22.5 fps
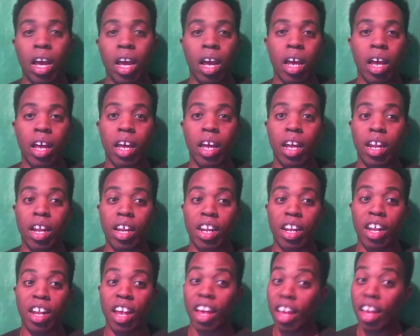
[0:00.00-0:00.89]

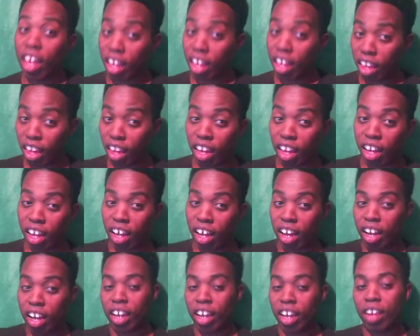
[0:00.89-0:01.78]
And yeah,
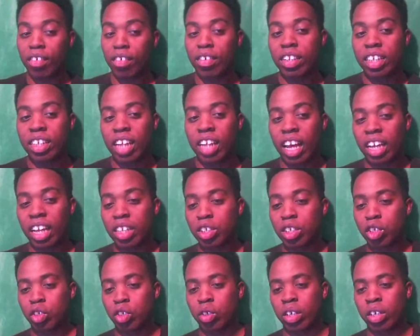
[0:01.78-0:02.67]
I
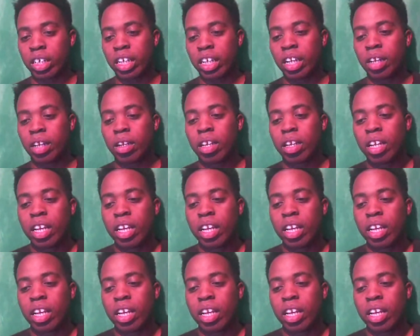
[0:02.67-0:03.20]
enjoyed it,